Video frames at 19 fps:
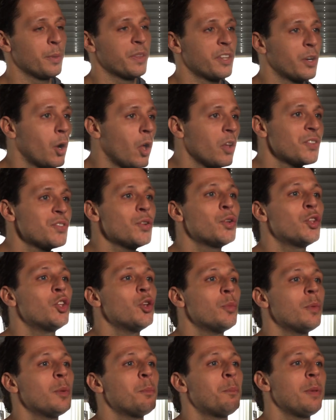they're also
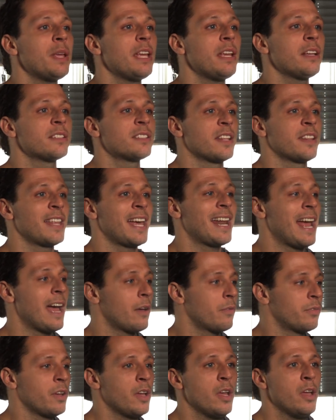human beings that
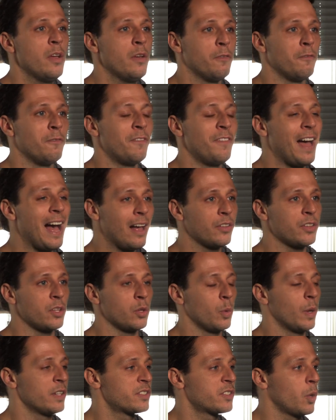have value.
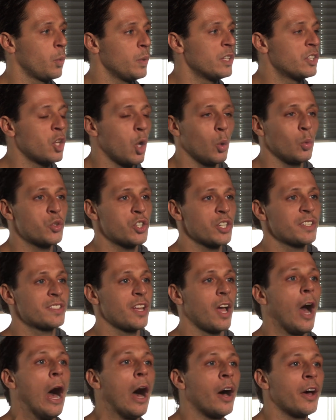And so we don't just
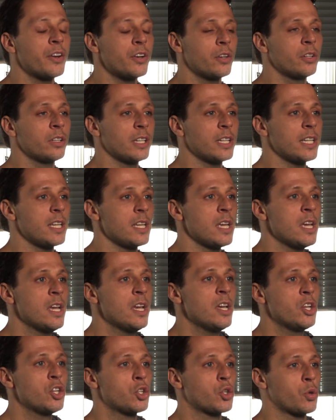utterly
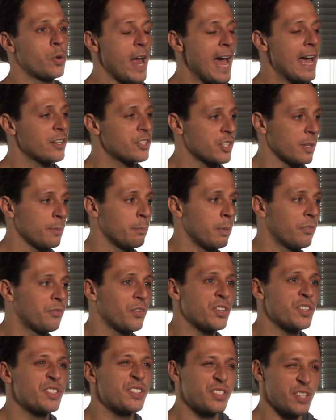trash them. But for
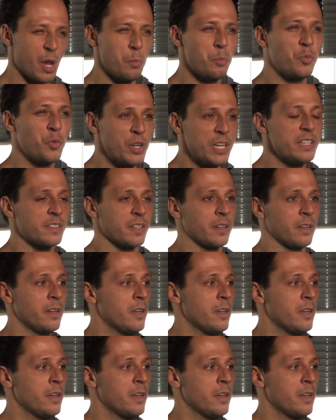some reason,